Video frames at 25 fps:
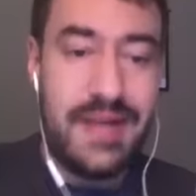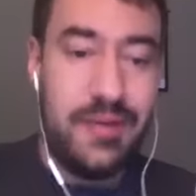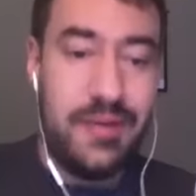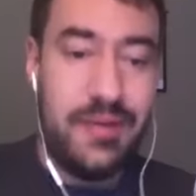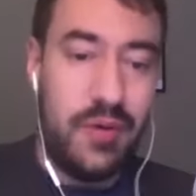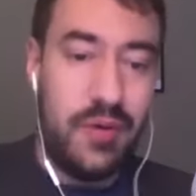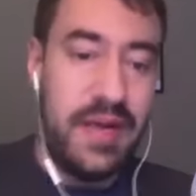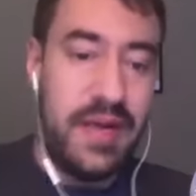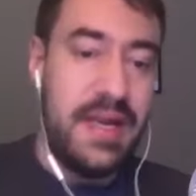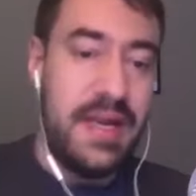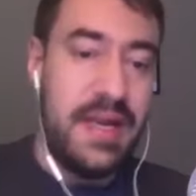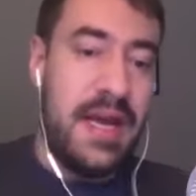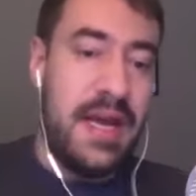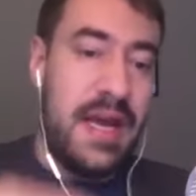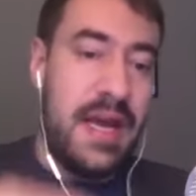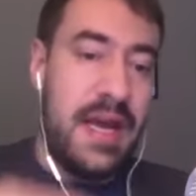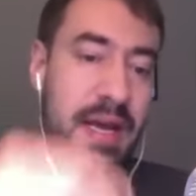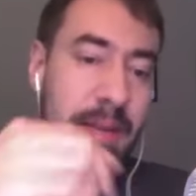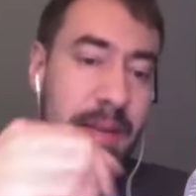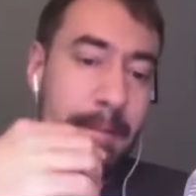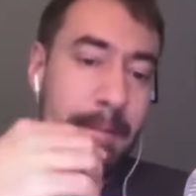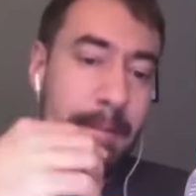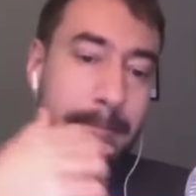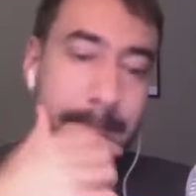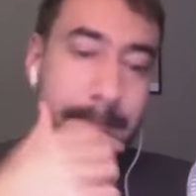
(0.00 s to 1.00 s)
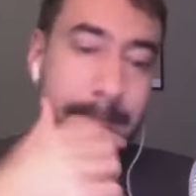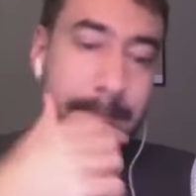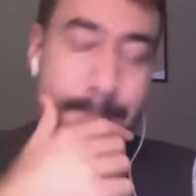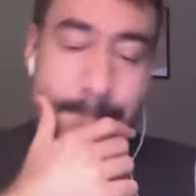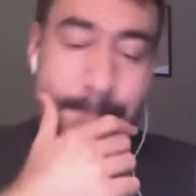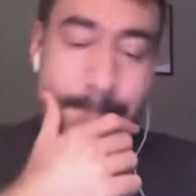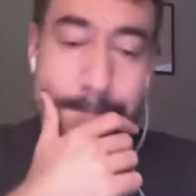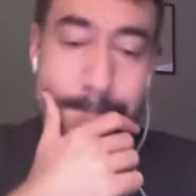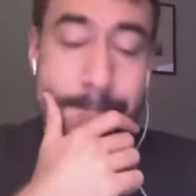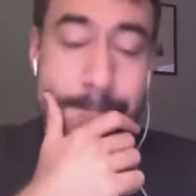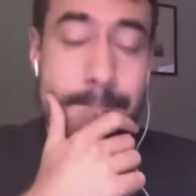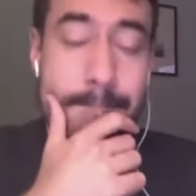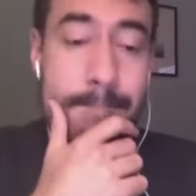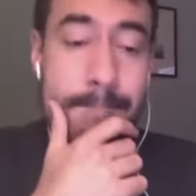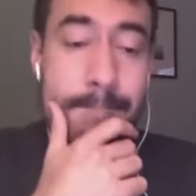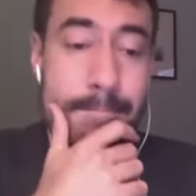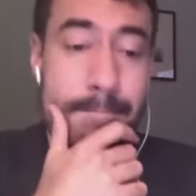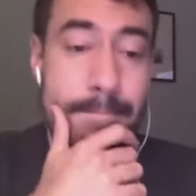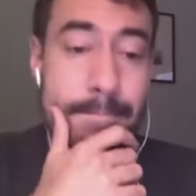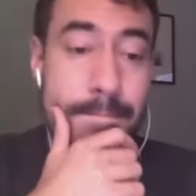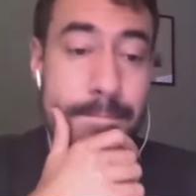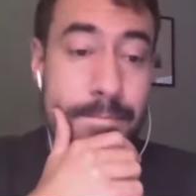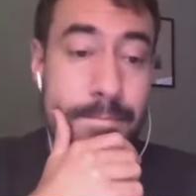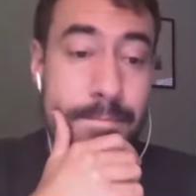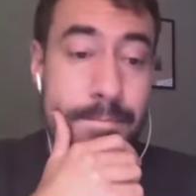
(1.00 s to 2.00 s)
right. And so that you know that's a
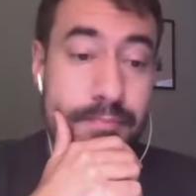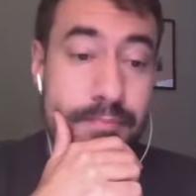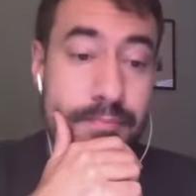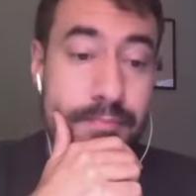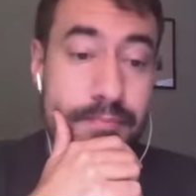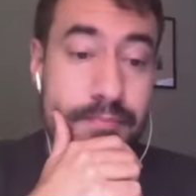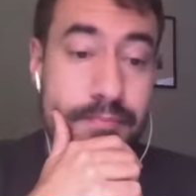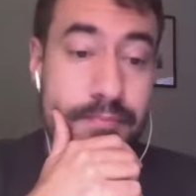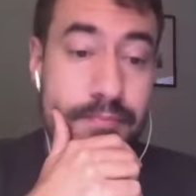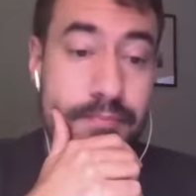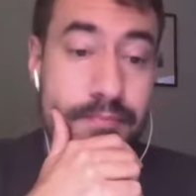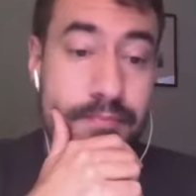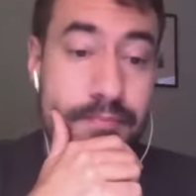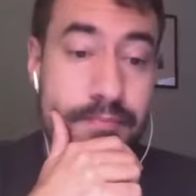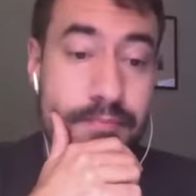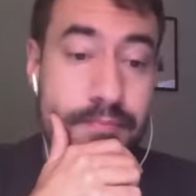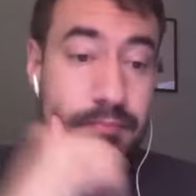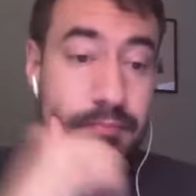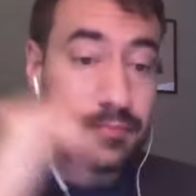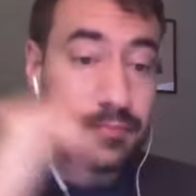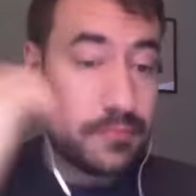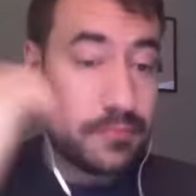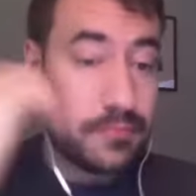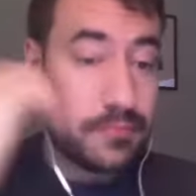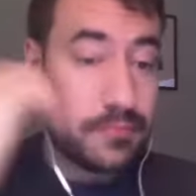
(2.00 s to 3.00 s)
beautiful solution. And